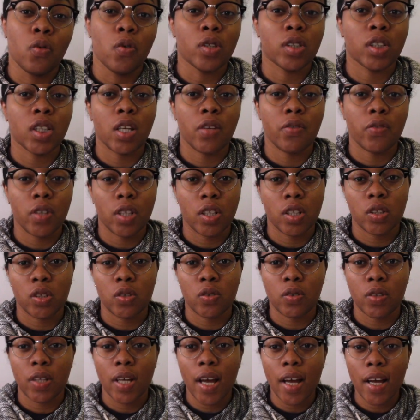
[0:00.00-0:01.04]
We'll see if he could
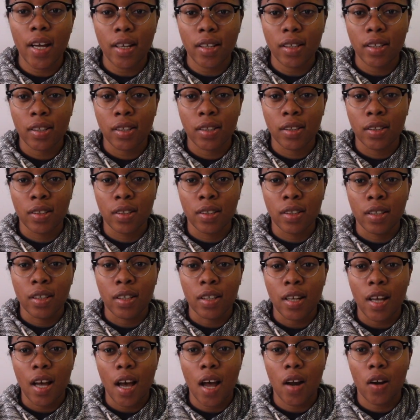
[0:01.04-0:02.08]
do that.
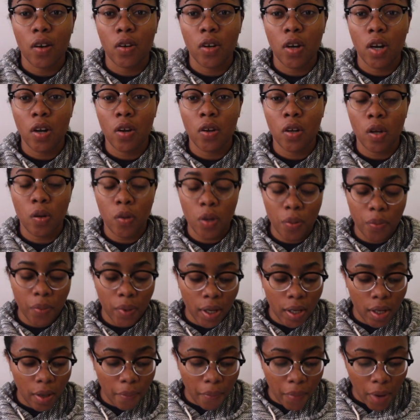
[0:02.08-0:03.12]
I don't know who he
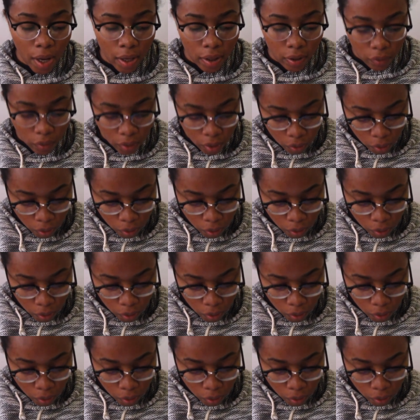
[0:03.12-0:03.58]
playing the Pelicans.